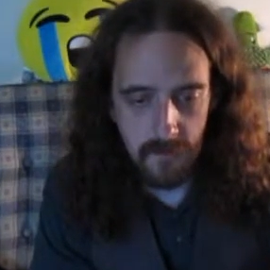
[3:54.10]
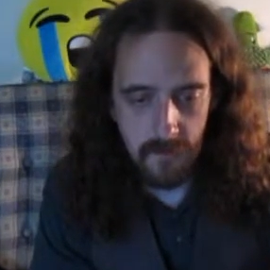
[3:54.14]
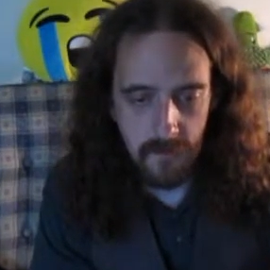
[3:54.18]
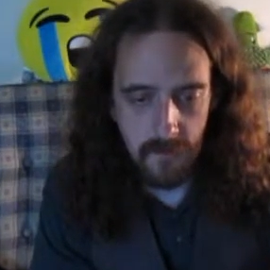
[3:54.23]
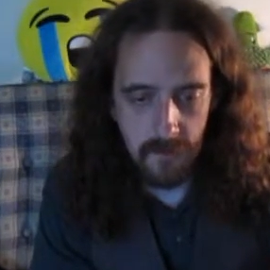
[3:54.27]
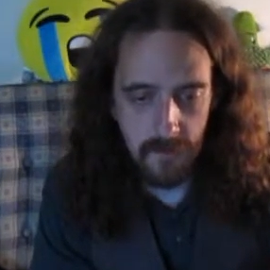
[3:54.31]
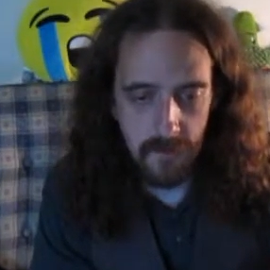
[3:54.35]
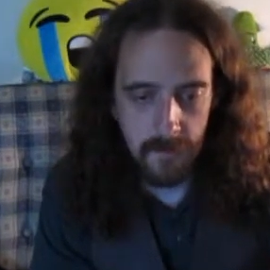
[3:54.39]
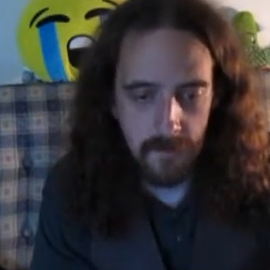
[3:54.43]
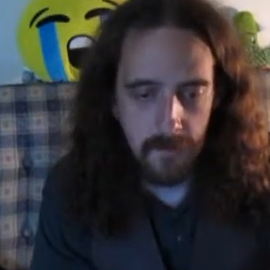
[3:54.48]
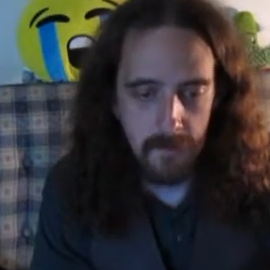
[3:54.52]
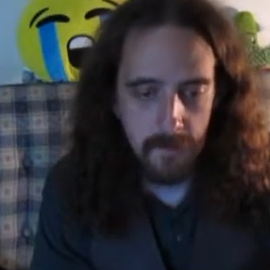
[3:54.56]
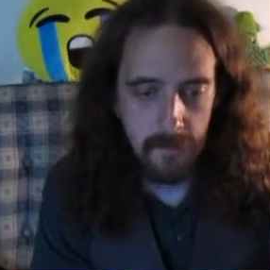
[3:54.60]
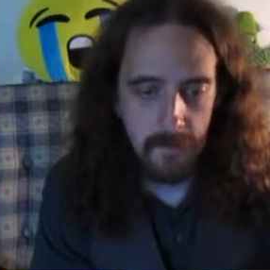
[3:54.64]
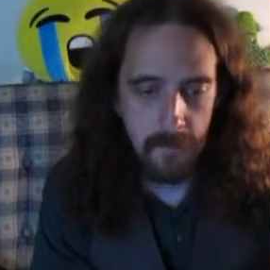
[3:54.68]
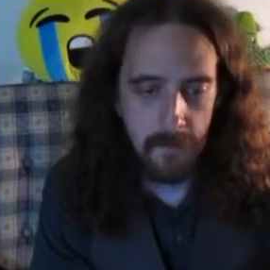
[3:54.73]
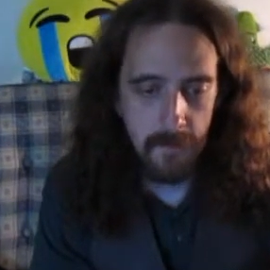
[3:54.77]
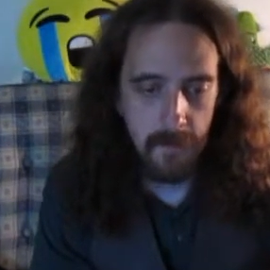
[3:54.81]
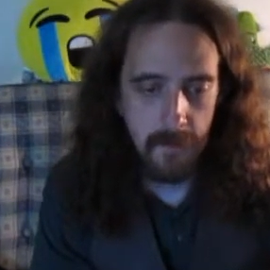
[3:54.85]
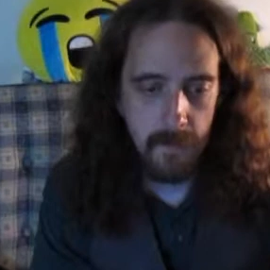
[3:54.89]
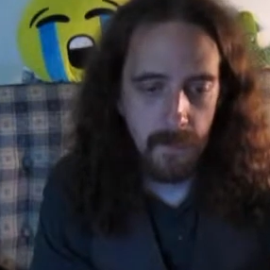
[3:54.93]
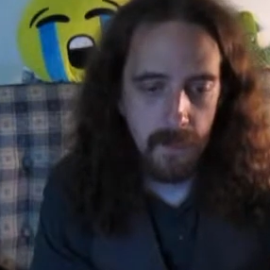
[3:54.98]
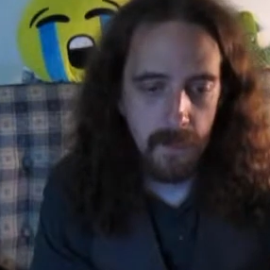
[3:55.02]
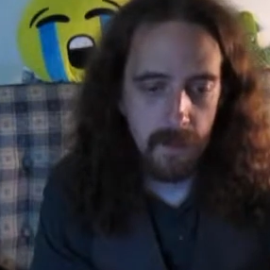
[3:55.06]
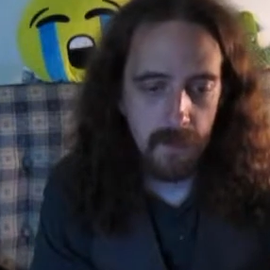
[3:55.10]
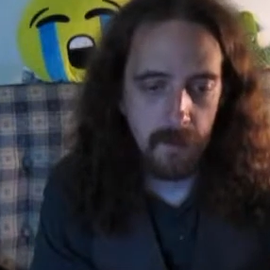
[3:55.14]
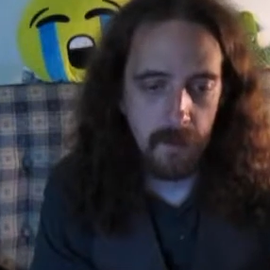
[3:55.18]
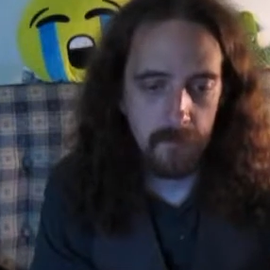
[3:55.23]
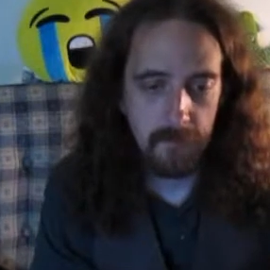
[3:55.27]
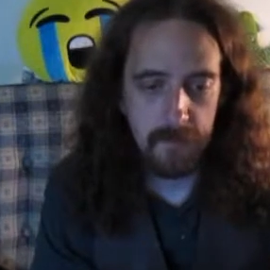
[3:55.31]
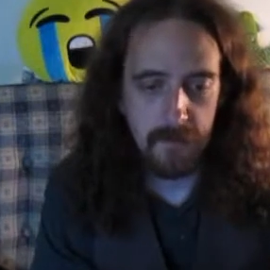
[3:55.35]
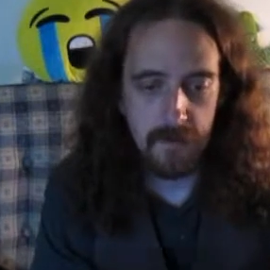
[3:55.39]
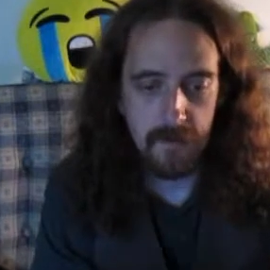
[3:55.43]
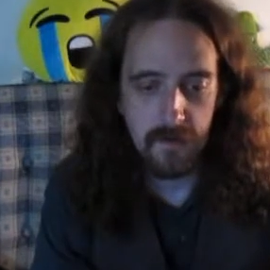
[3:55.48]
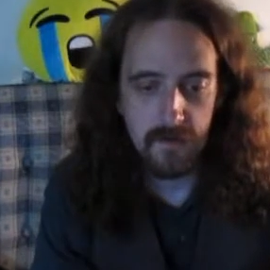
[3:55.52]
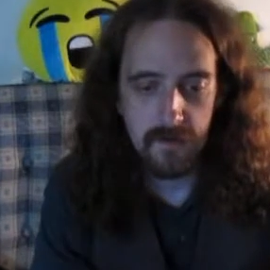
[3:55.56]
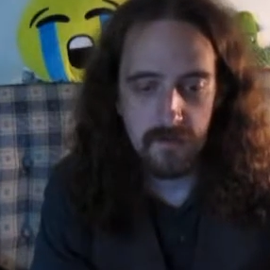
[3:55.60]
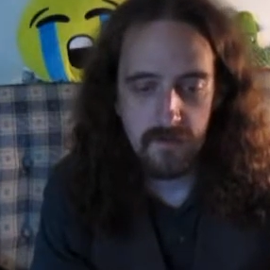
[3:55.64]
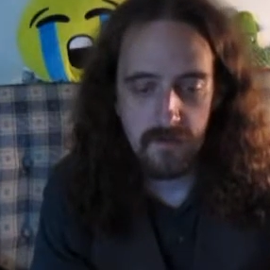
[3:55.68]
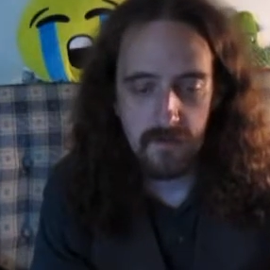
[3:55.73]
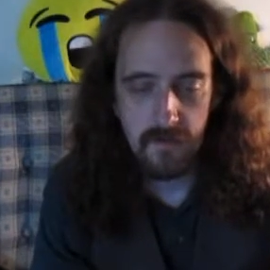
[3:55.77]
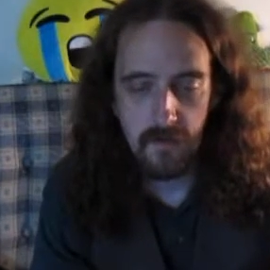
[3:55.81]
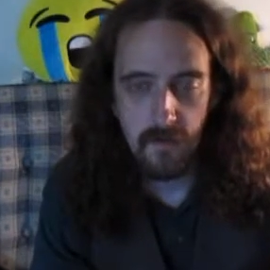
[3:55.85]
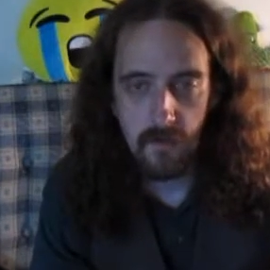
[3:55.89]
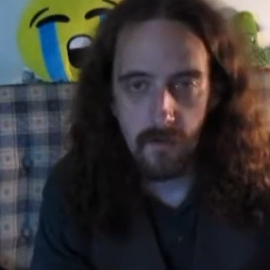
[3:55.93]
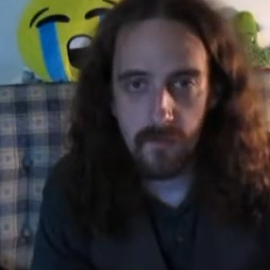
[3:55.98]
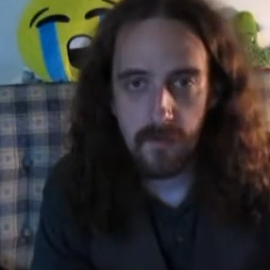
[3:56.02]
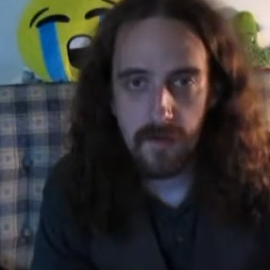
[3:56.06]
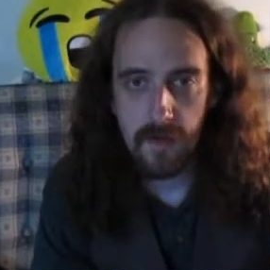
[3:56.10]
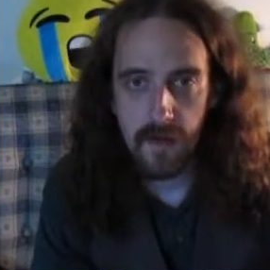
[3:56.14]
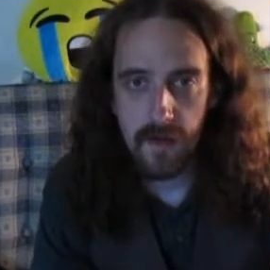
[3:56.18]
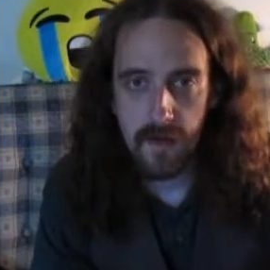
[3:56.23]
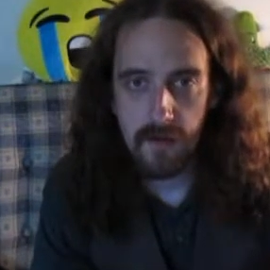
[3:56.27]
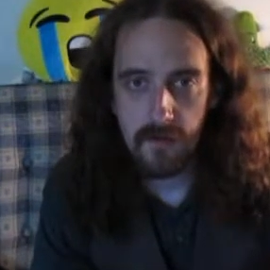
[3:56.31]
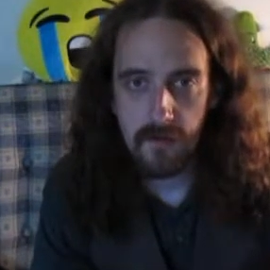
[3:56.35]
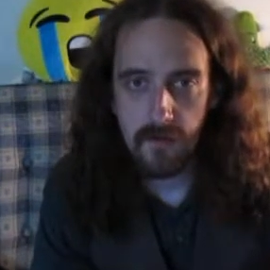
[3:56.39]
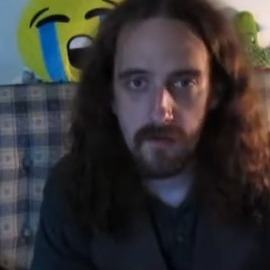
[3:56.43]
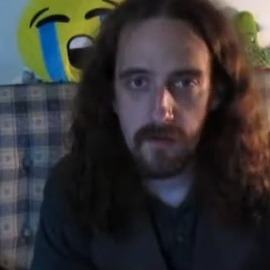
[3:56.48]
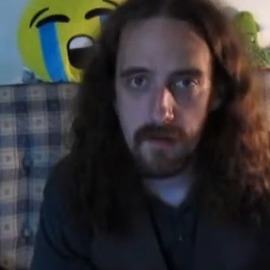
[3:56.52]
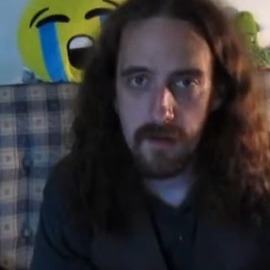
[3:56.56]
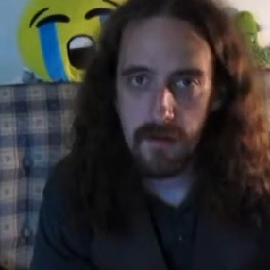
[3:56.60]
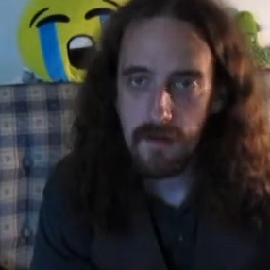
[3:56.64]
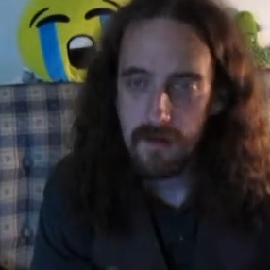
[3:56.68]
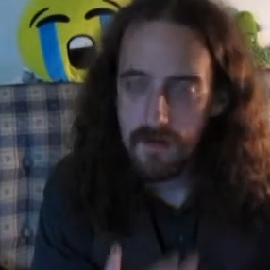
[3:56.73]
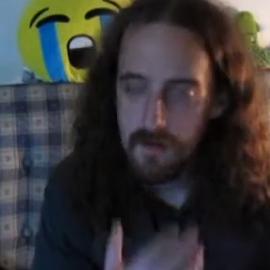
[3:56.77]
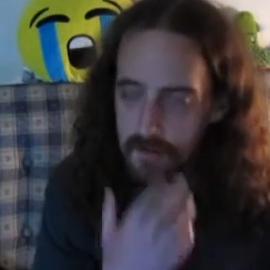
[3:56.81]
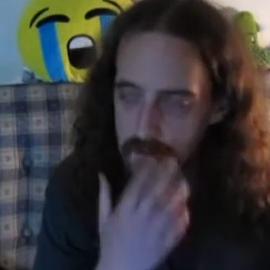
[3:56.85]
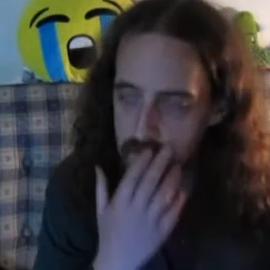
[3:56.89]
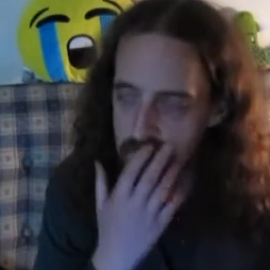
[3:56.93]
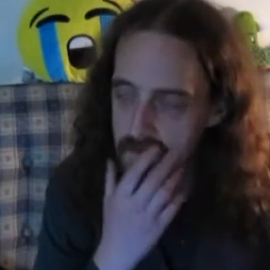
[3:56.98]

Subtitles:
I mean, it's an okay cookie.